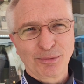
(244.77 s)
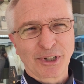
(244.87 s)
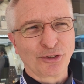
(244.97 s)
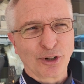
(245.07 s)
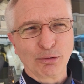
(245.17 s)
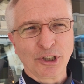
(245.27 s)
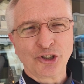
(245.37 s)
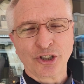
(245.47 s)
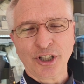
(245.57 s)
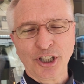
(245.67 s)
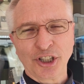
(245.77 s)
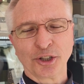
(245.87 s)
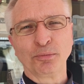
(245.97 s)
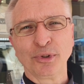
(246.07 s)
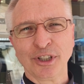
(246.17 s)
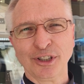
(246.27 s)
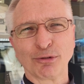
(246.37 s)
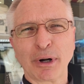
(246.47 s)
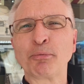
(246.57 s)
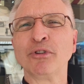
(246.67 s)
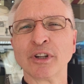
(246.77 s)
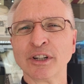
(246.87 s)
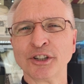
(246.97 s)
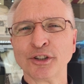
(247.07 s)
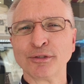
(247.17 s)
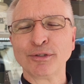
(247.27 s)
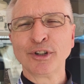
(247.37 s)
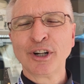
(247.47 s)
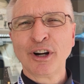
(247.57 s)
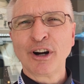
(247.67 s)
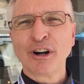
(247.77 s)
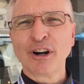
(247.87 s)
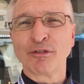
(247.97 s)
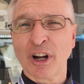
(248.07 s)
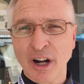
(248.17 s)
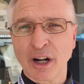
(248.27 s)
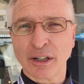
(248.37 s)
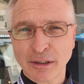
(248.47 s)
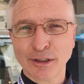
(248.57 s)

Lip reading: because only she can be representative of God,